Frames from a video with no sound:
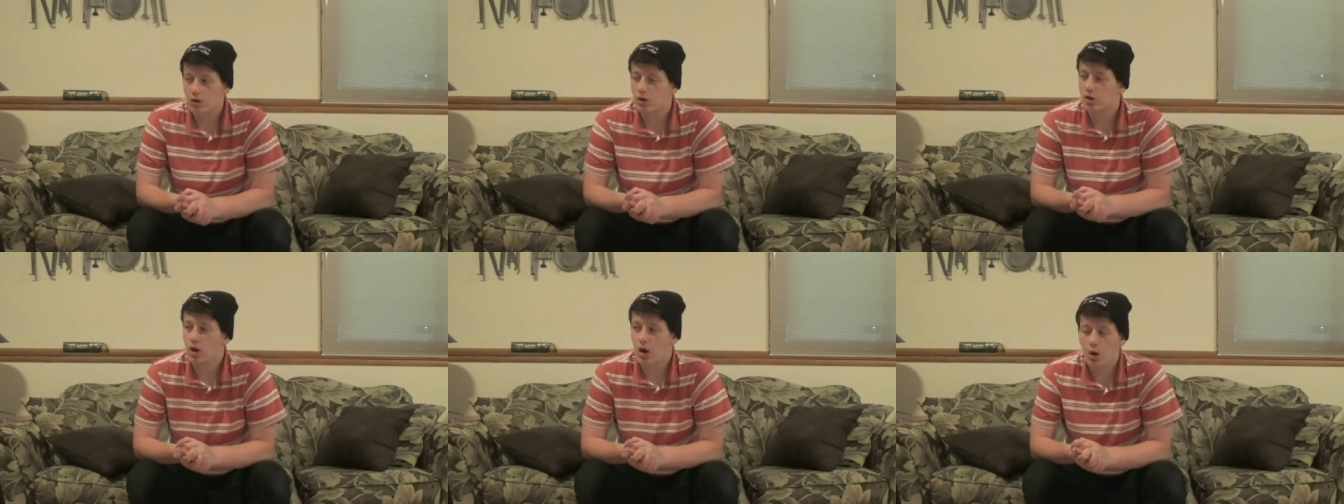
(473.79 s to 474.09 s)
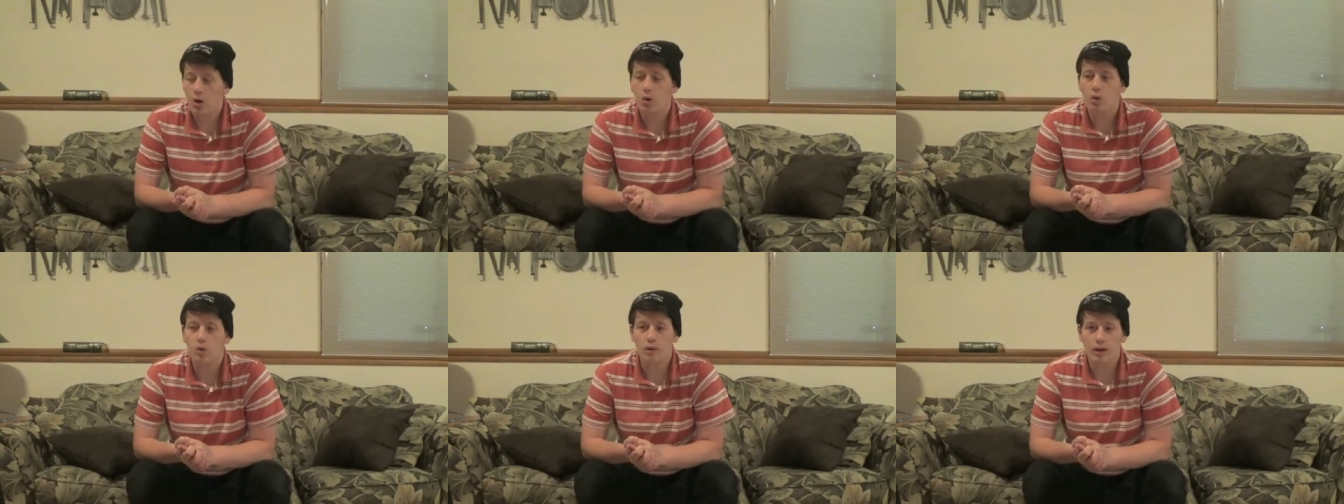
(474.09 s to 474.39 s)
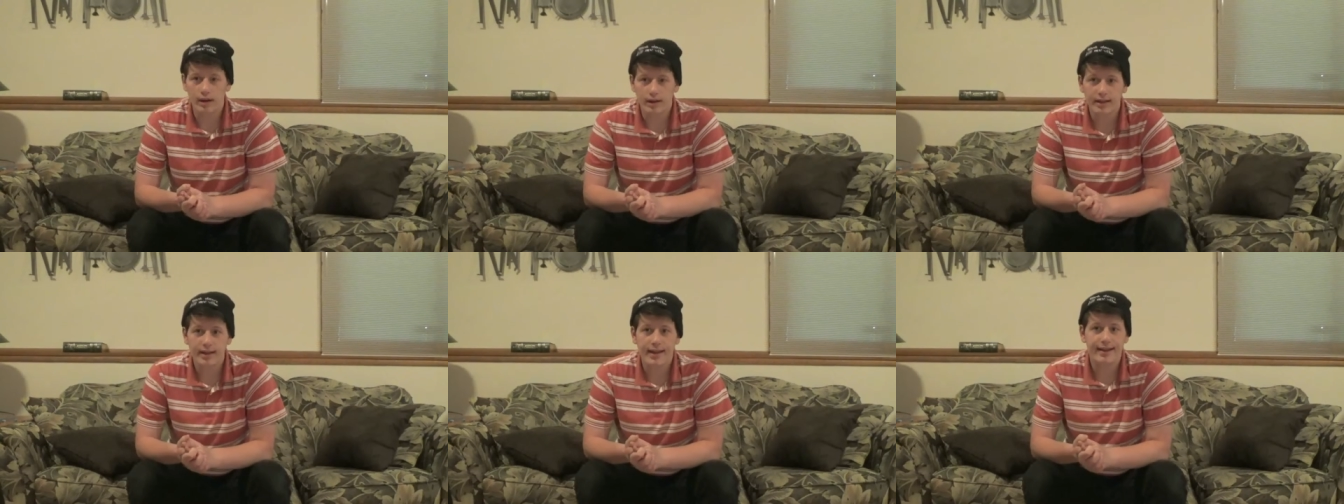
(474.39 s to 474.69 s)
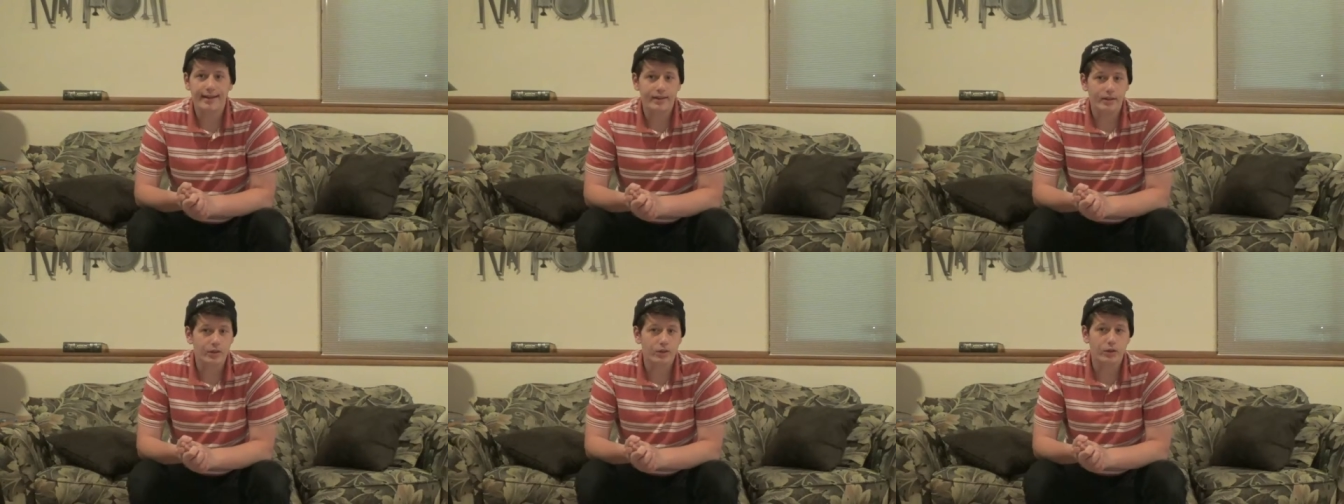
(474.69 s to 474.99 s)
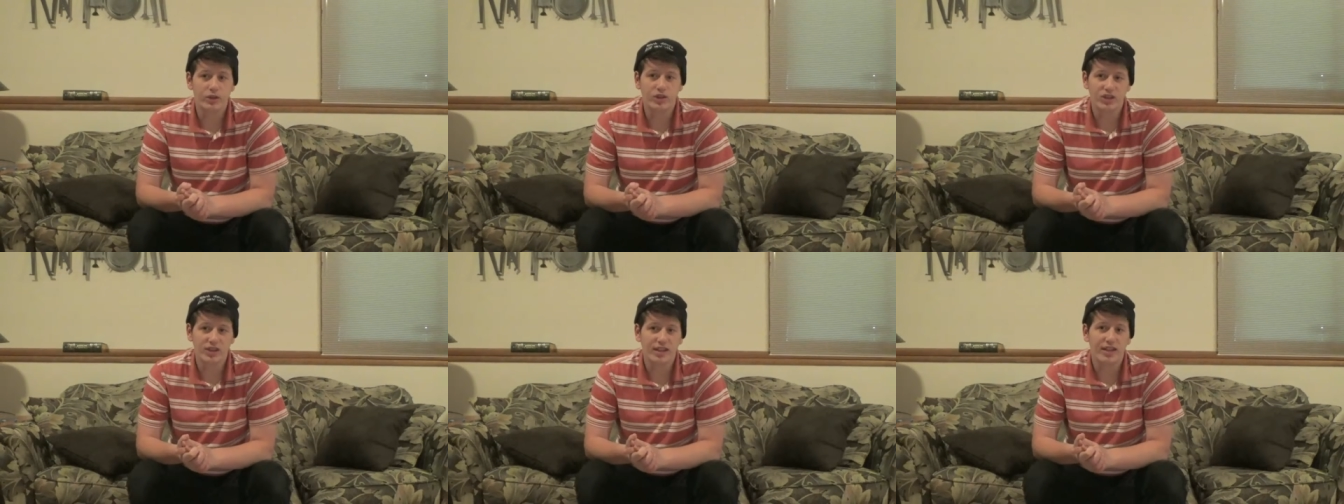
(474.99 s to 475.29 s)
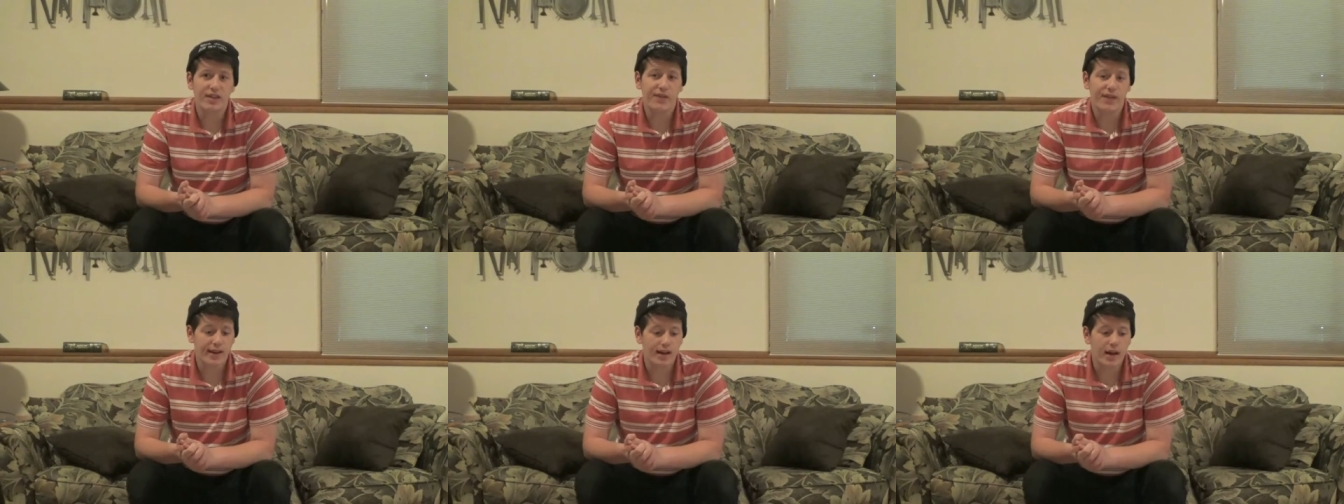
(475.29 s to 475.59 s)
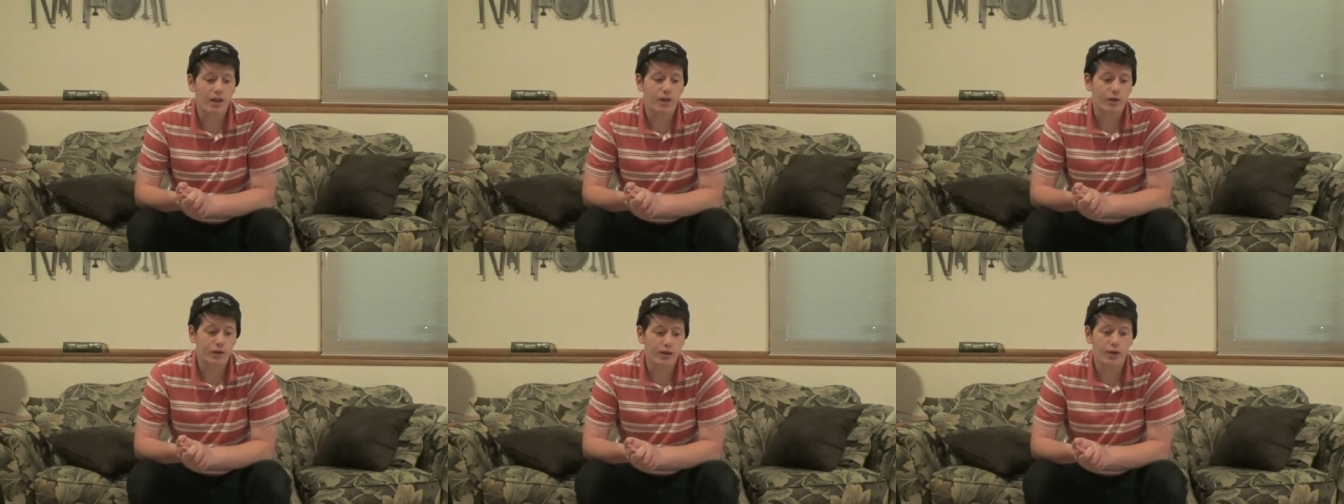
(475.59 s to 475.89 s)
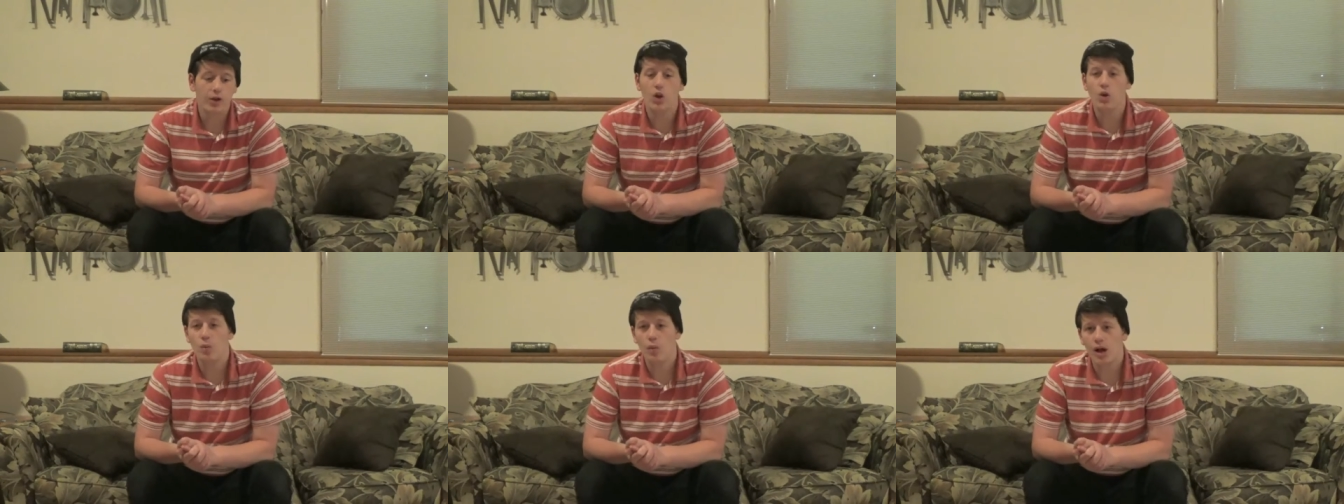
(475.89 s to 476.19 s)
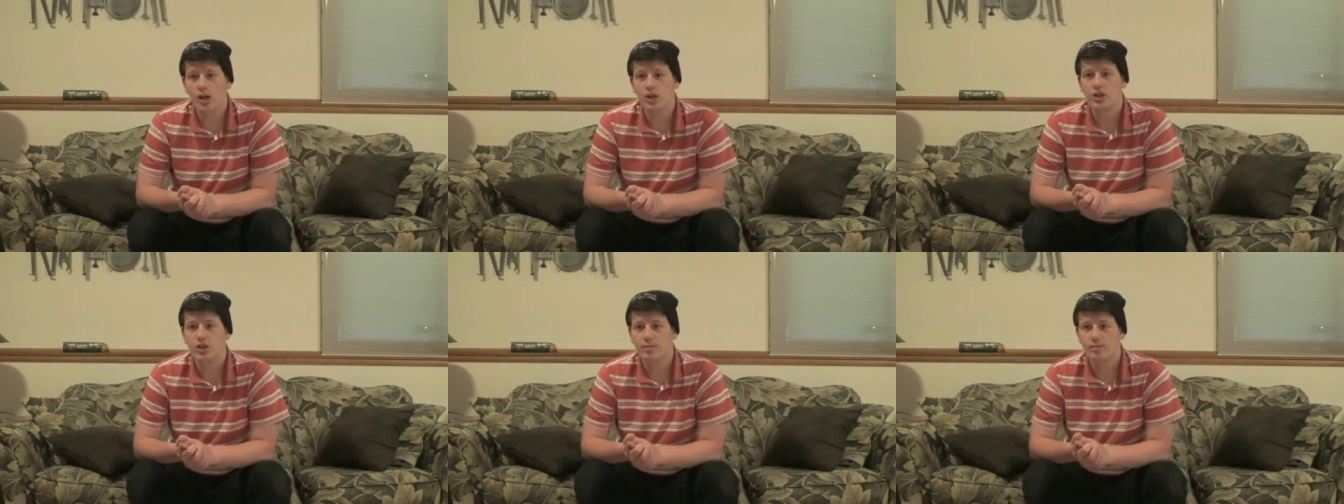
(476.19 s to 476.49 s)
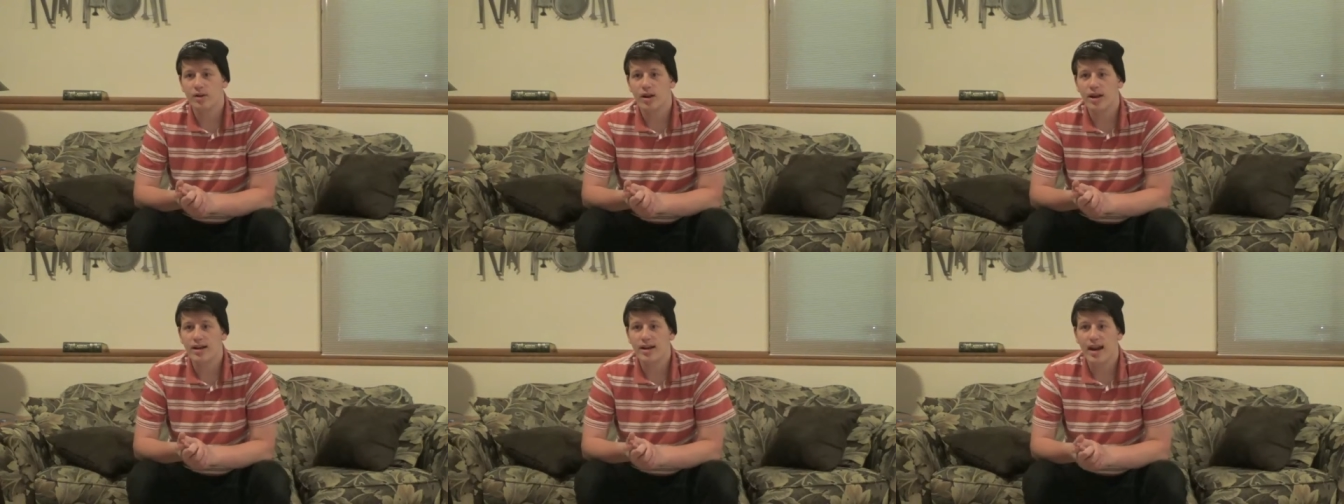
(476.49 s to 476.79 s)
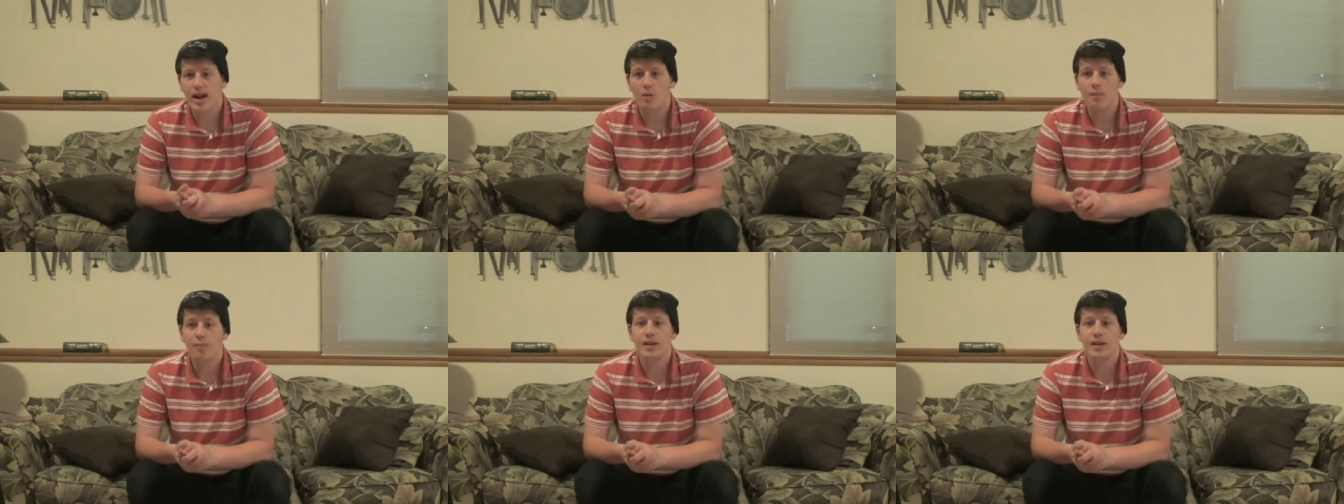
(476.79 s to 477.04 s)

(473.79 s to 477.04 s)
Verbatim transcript: go get your significant other and go watch them right now,